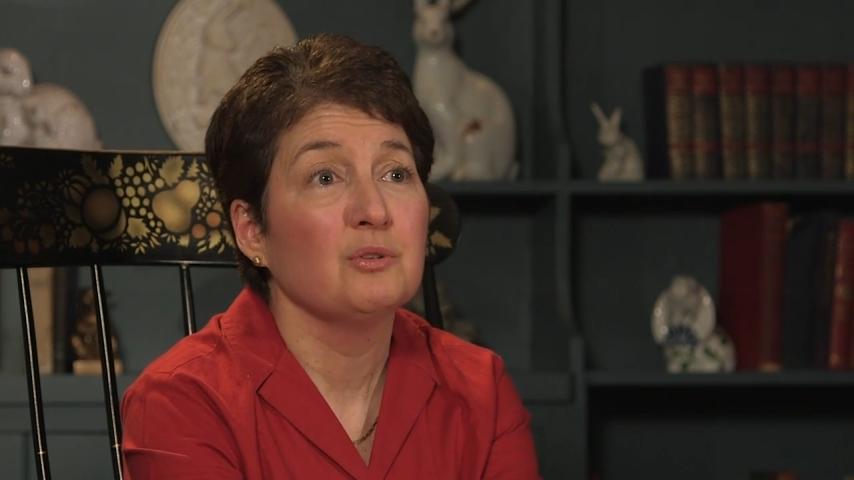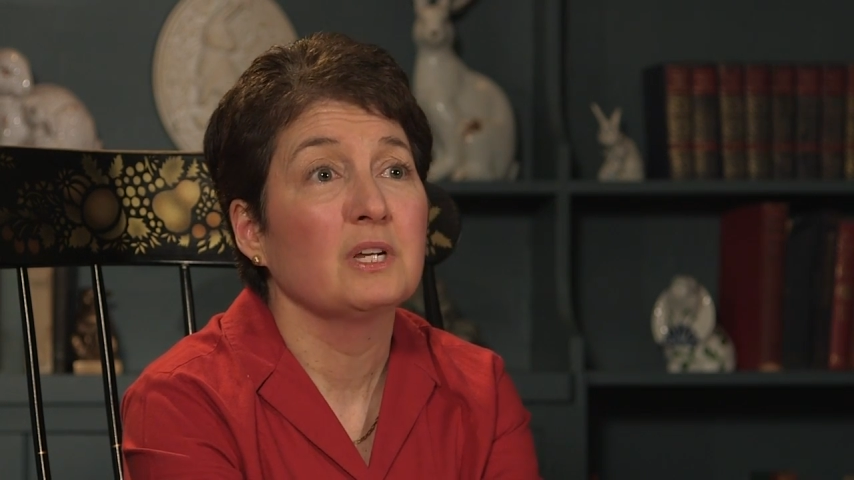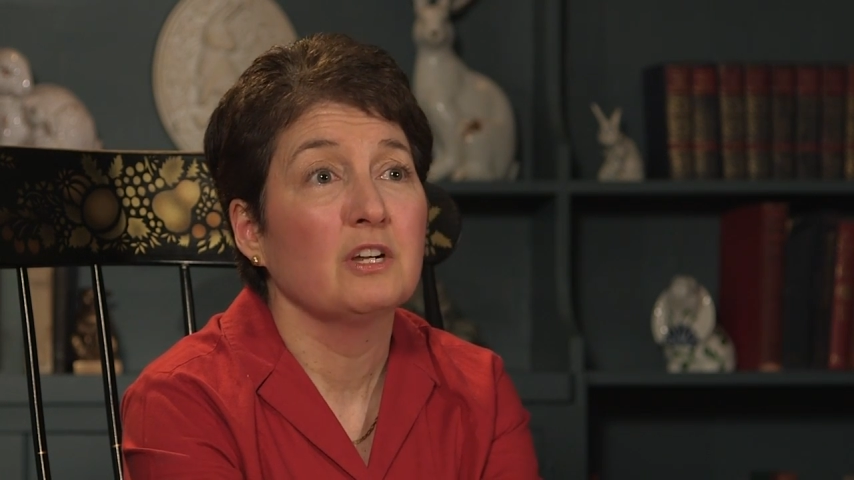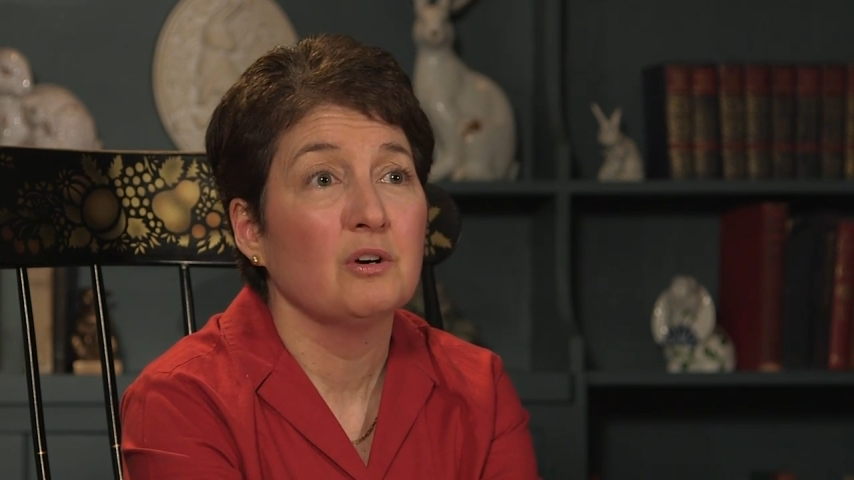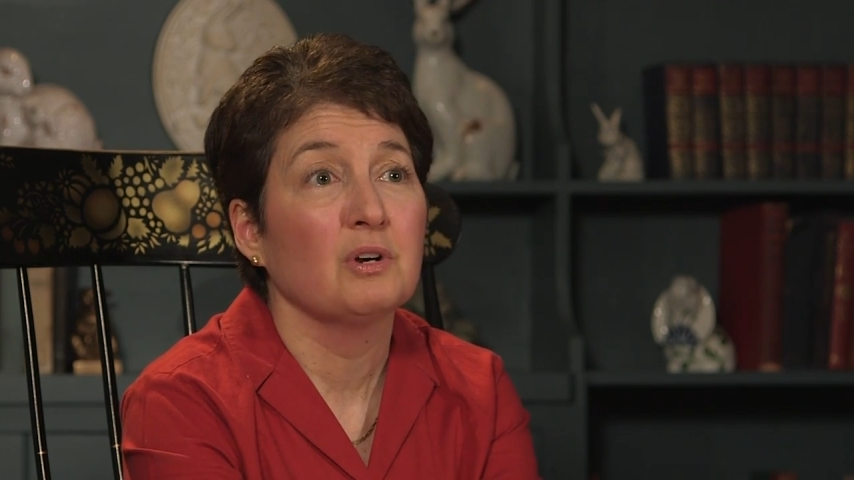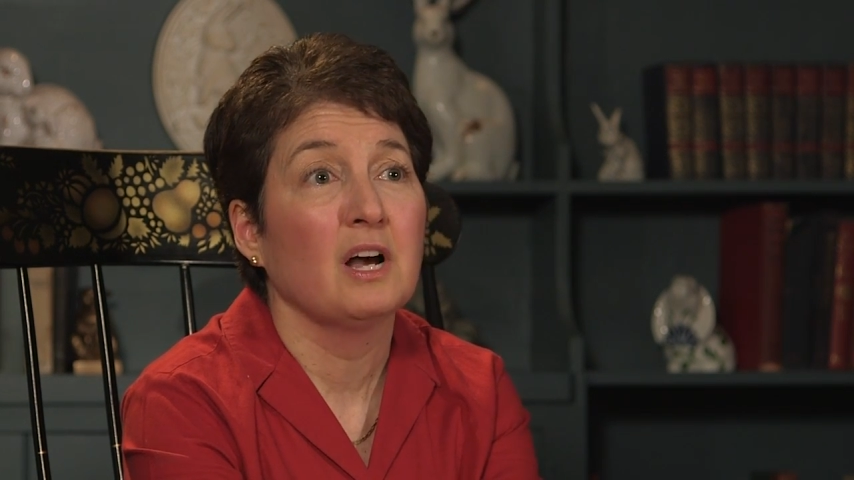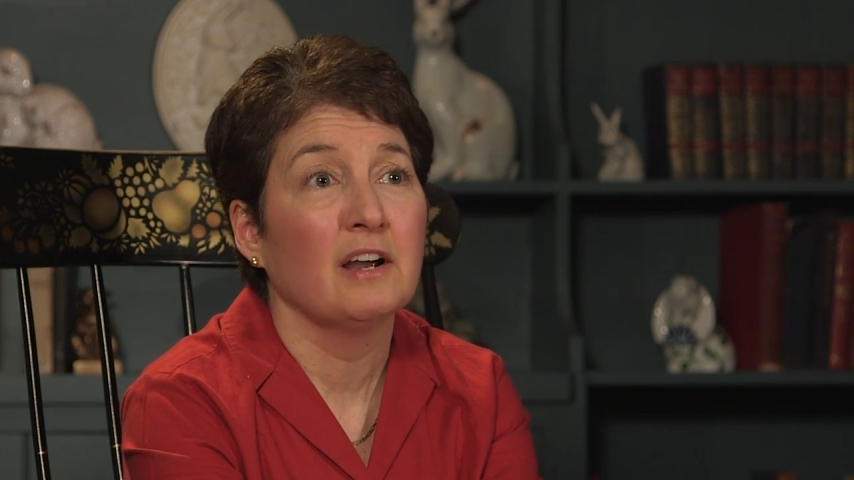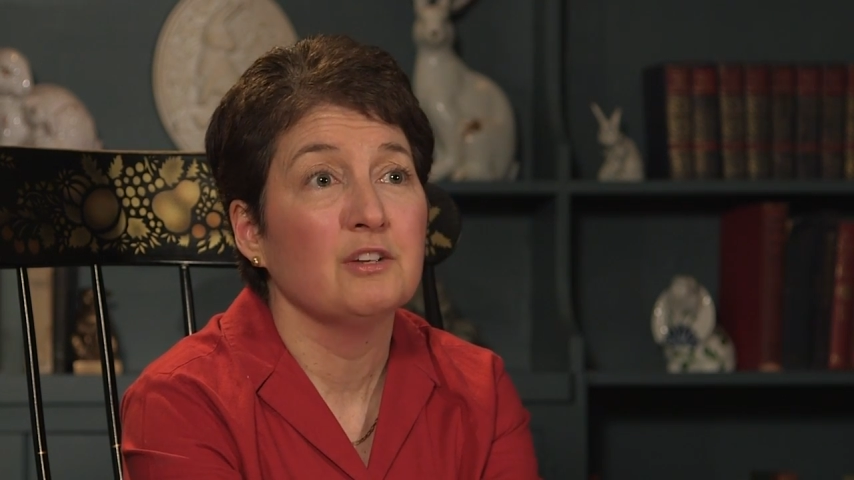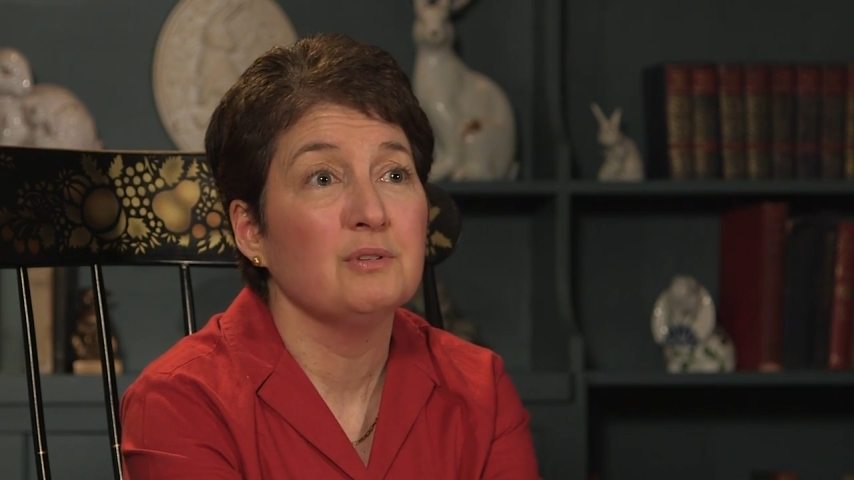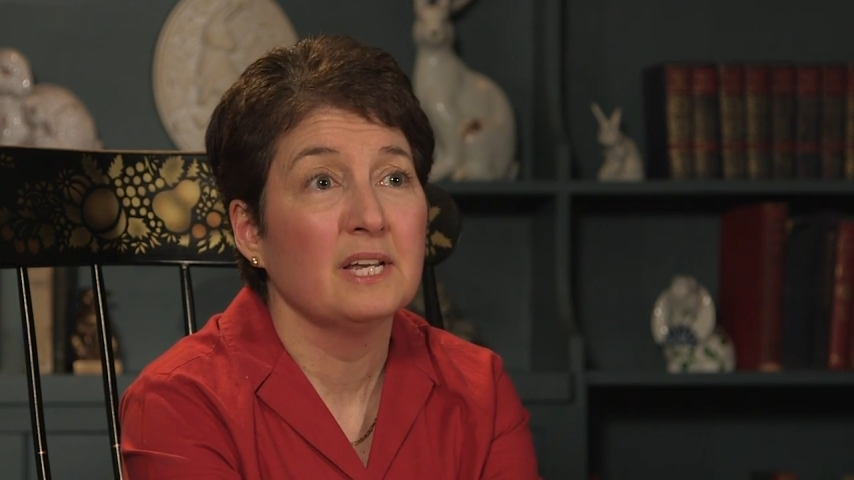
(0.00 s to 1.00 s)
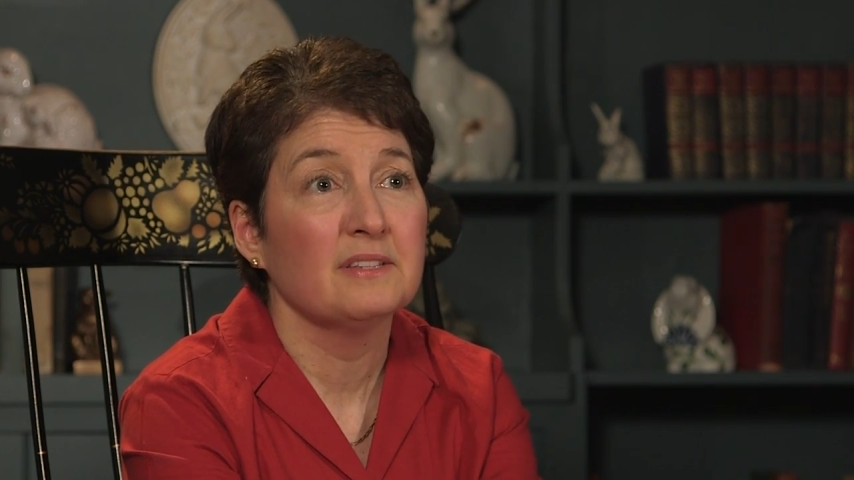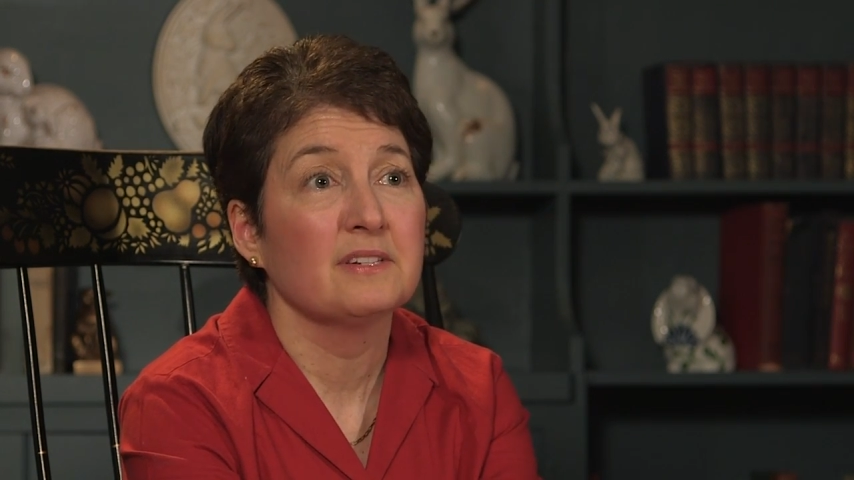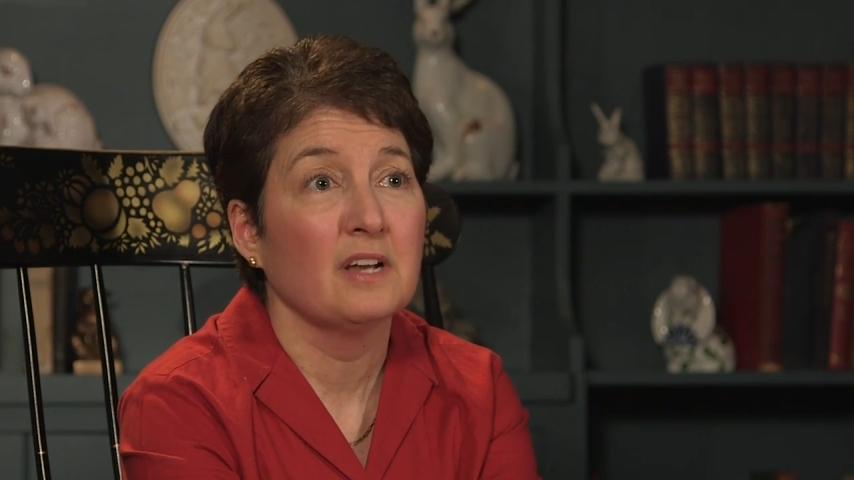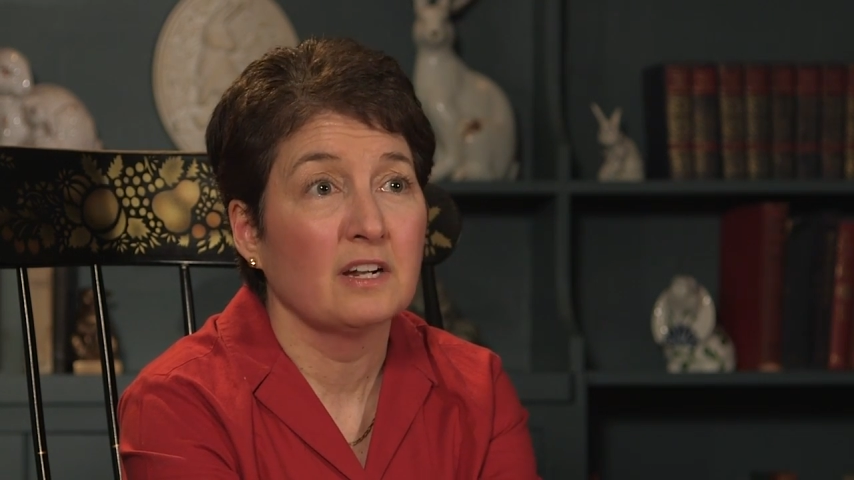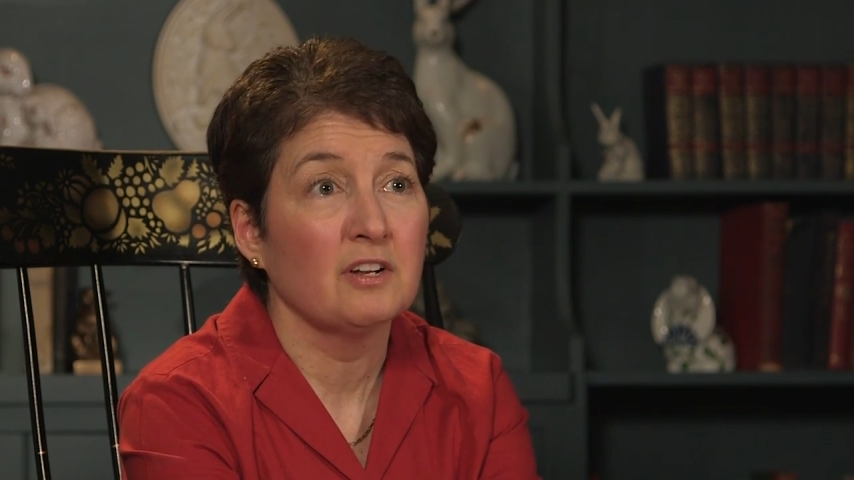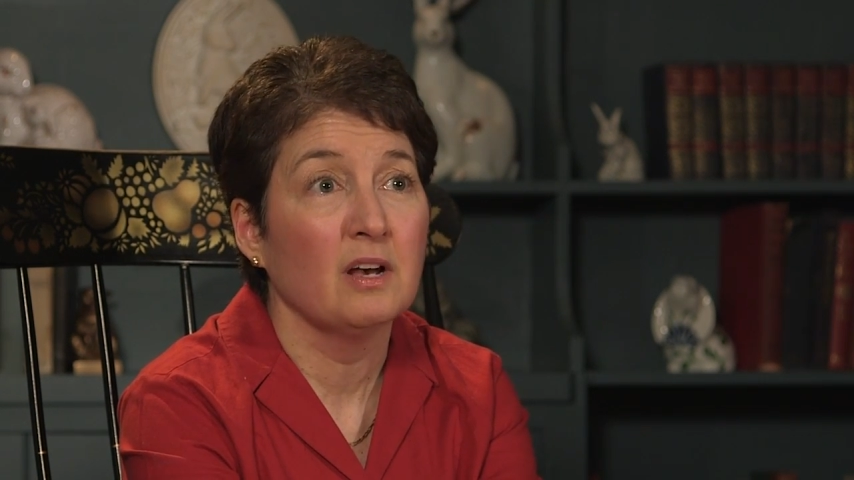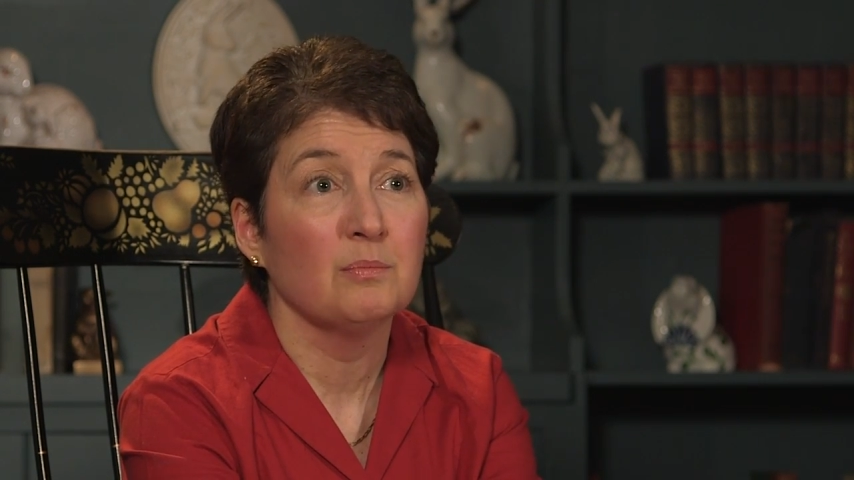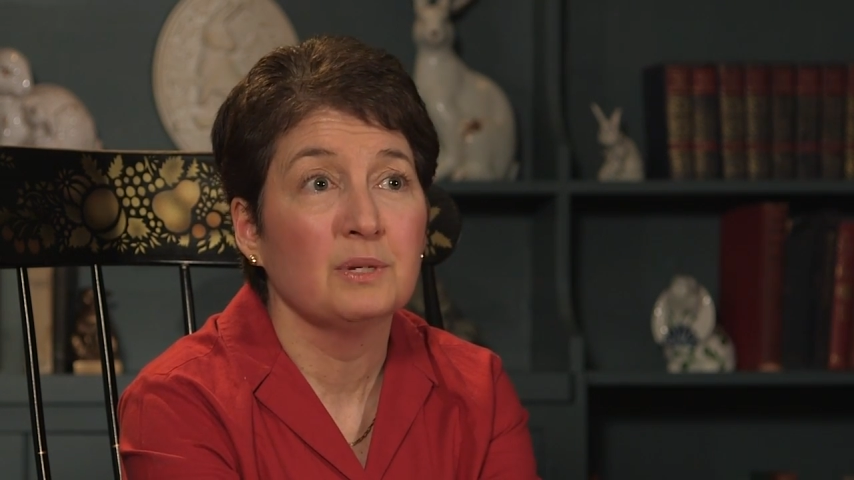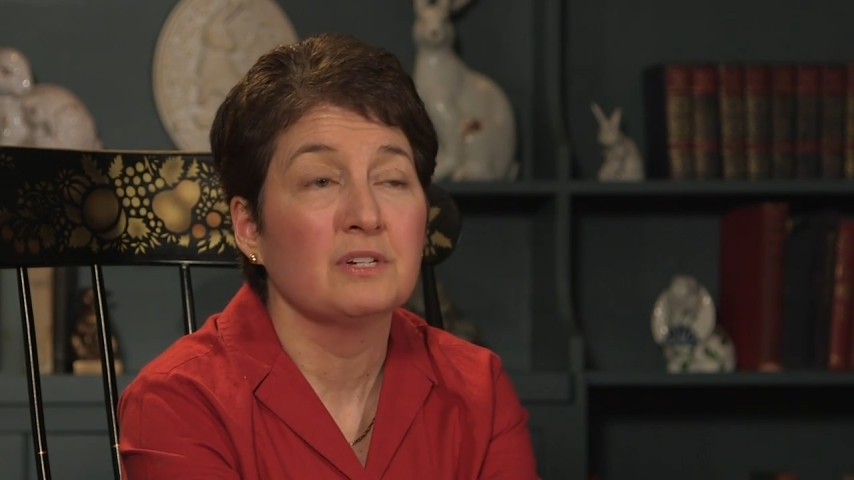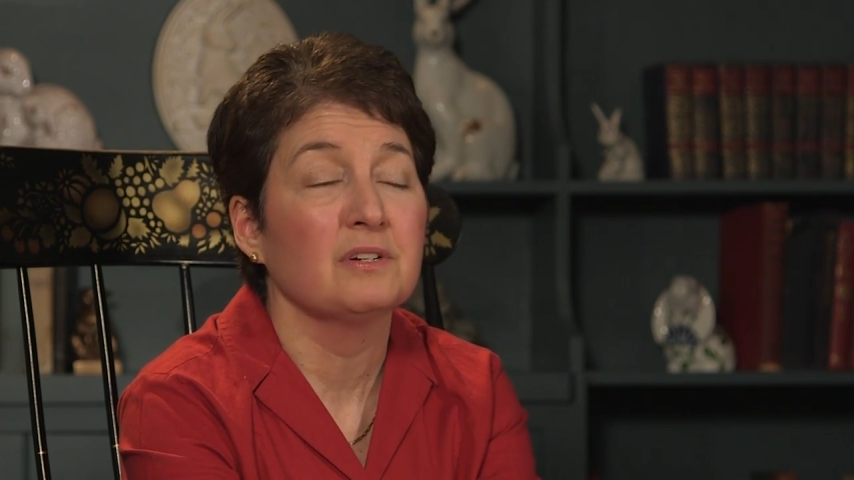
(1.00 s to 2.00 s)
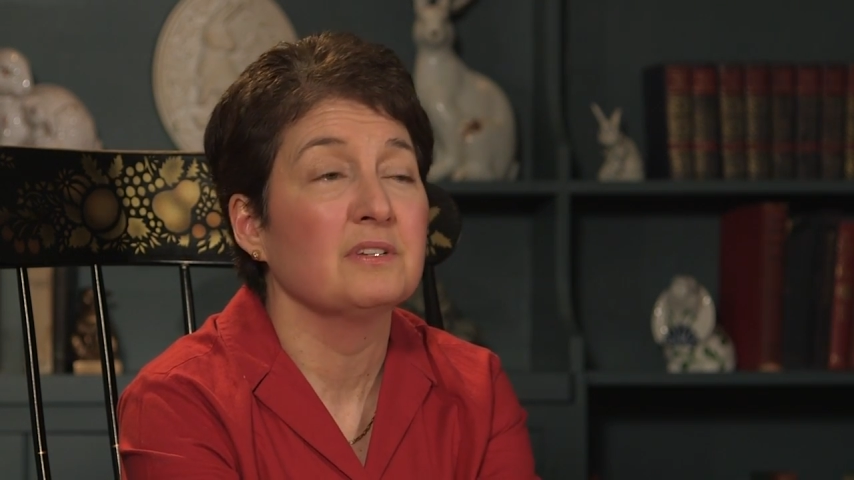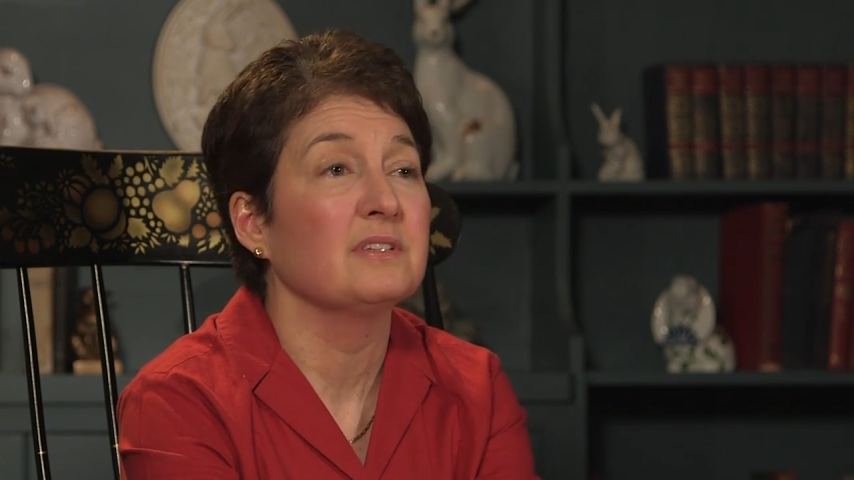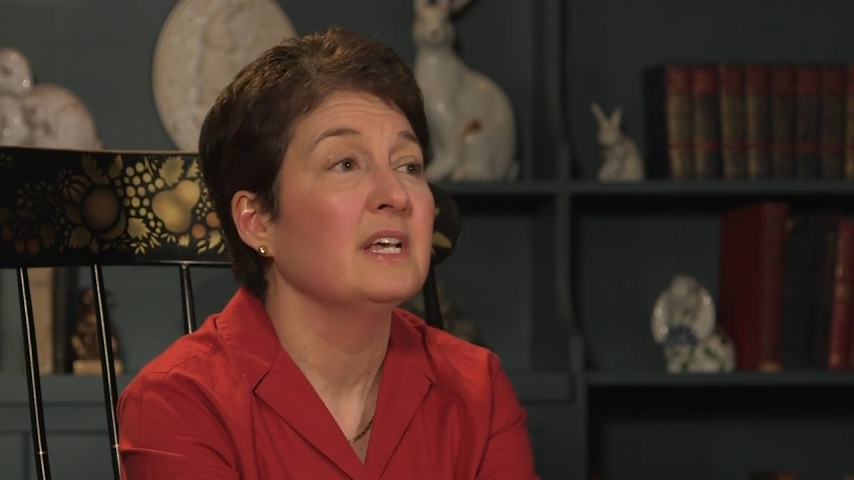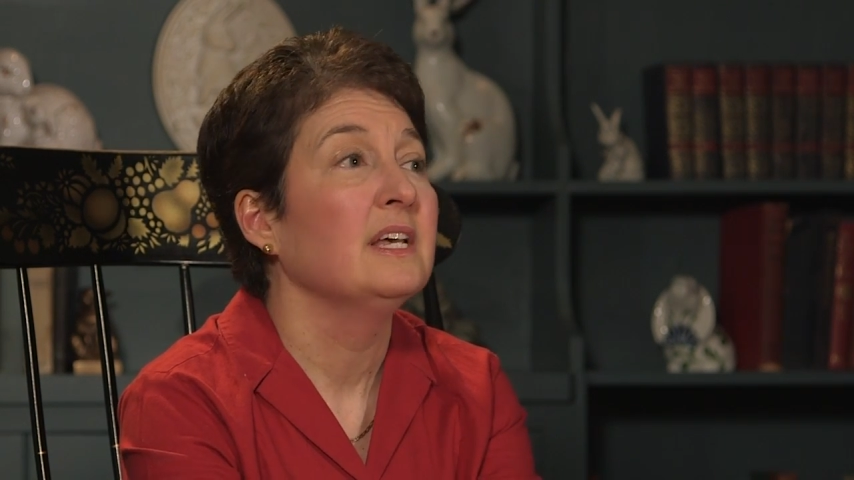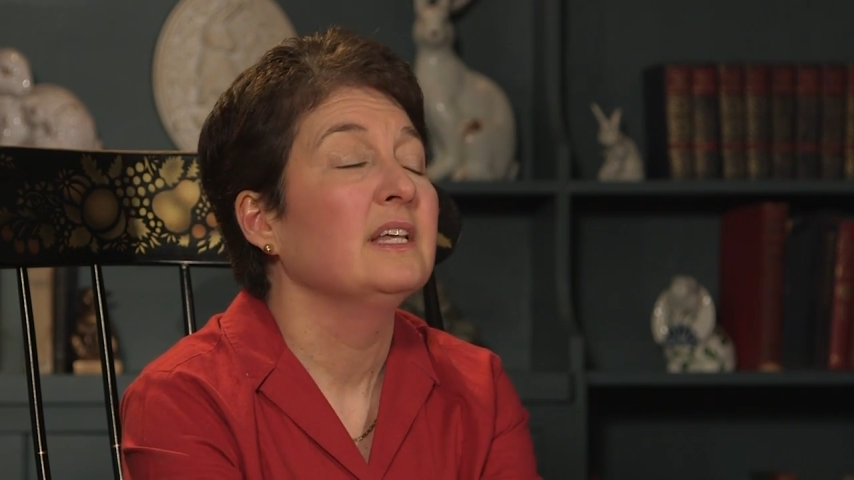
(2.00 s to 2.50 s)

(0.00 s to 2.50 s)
you can go to areyoudense.com because